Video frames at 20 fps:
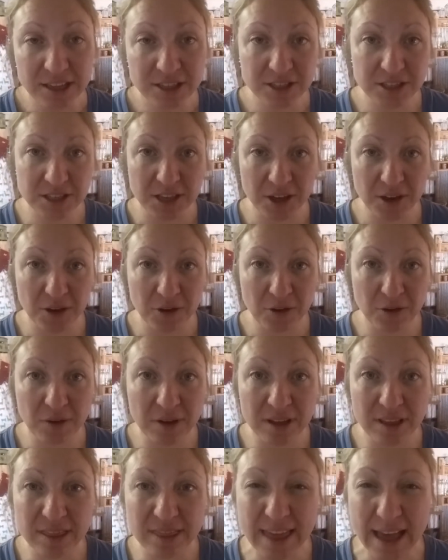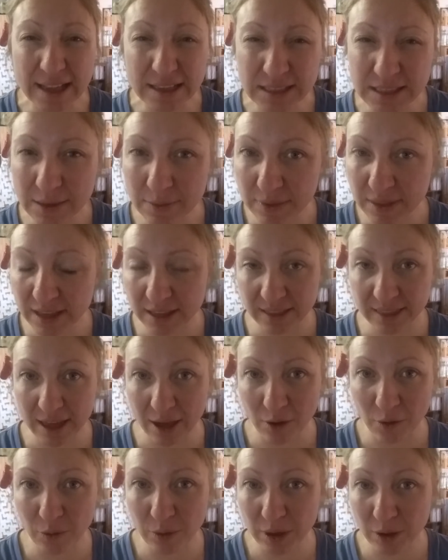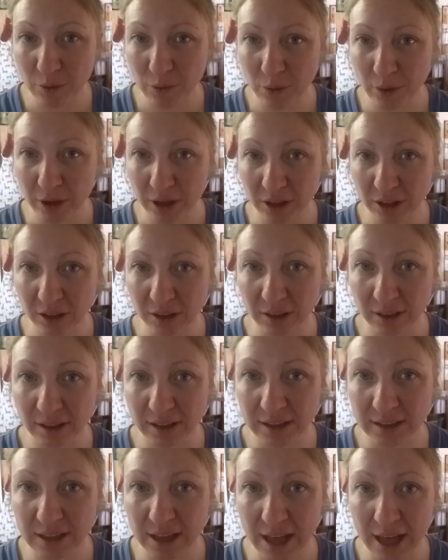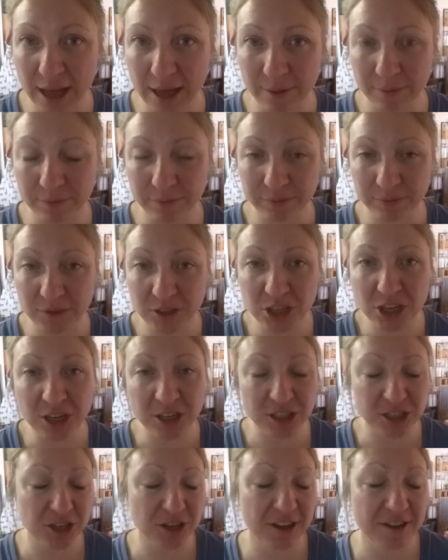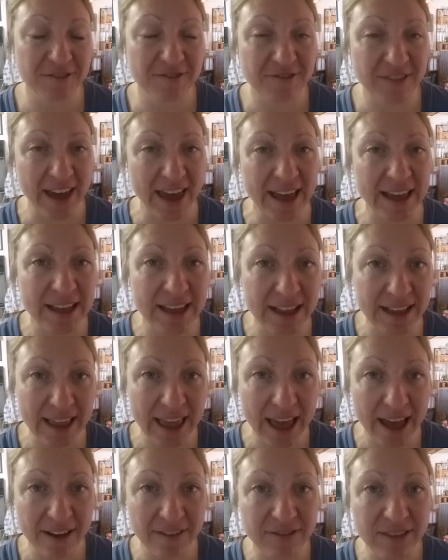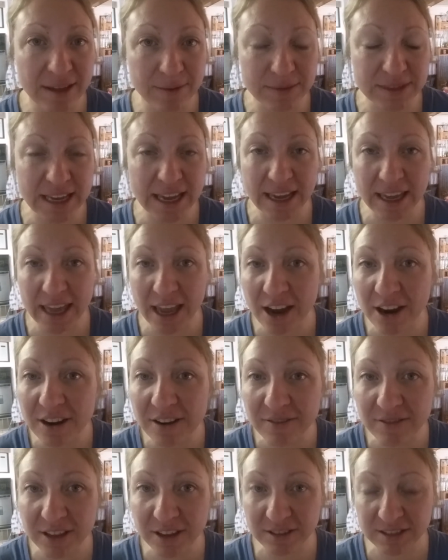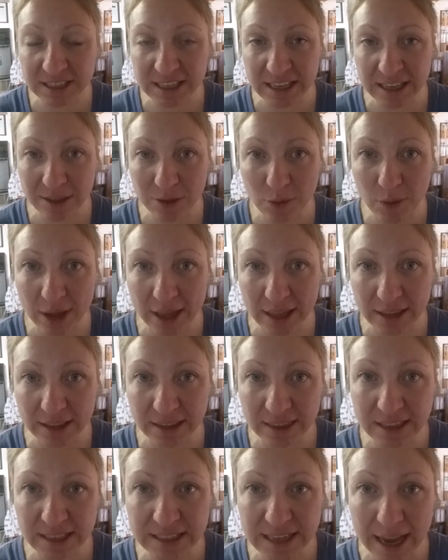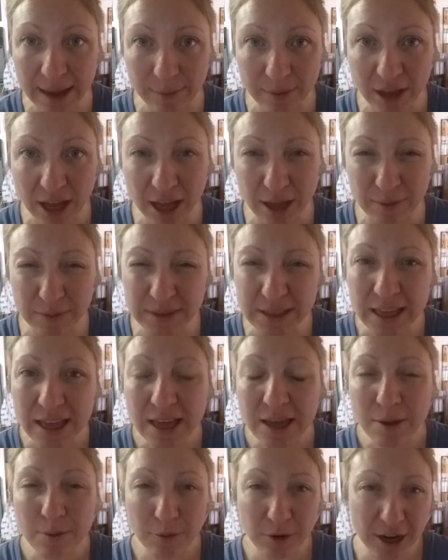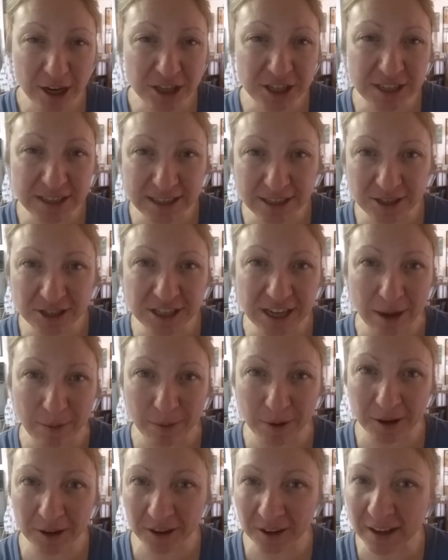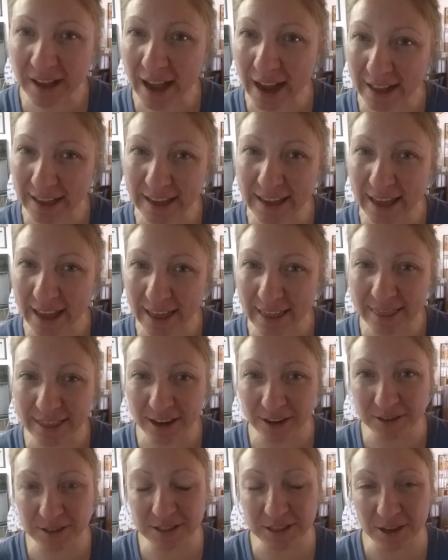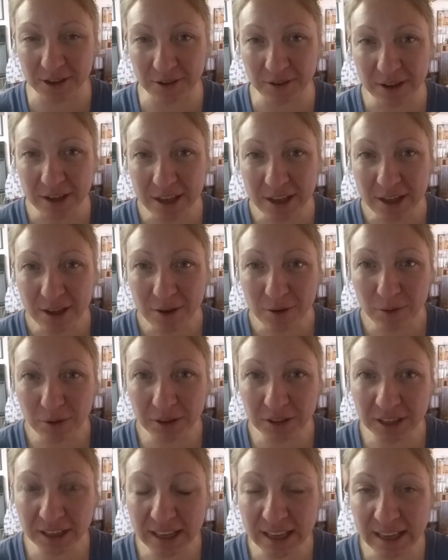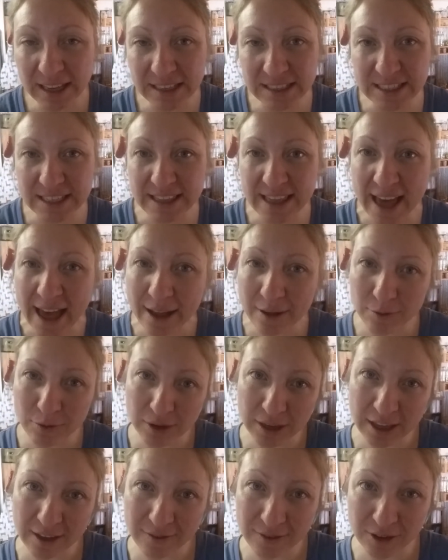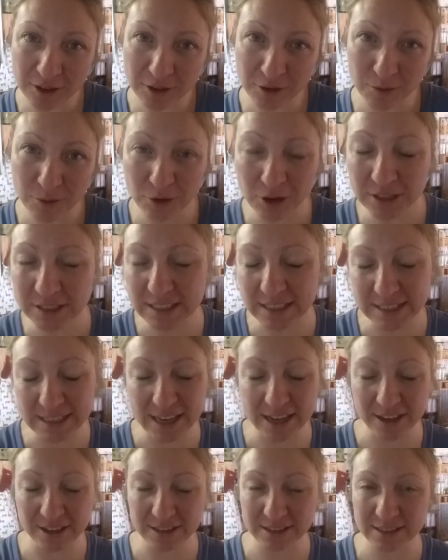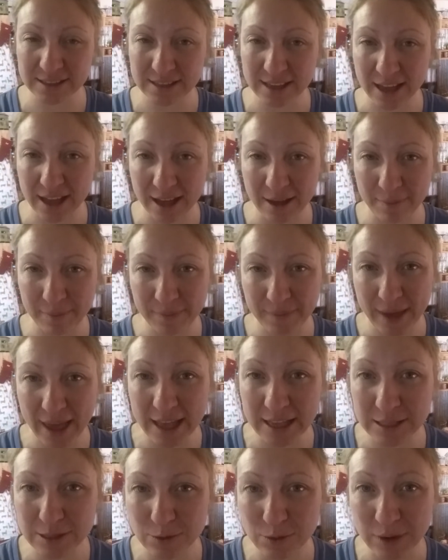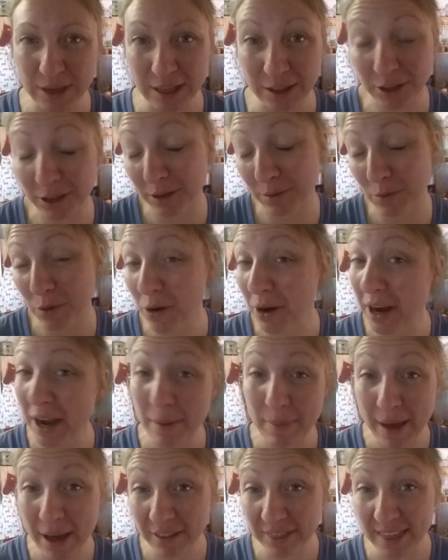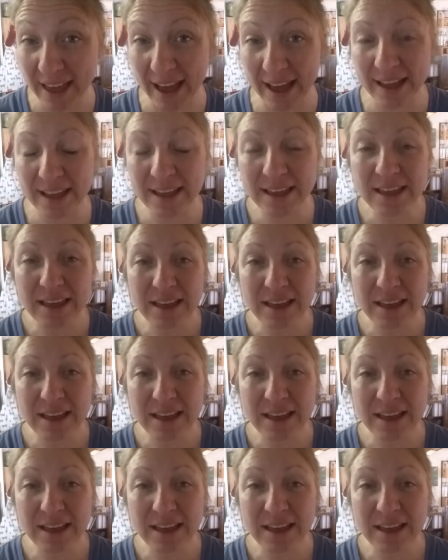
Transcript: So that's something that we will um, turn to a vet and have them take care of their teeth when the time comes. Precious and Shepherd are kind of getting there, so we're looking into that and we'll give you more details um, as we learn more about that.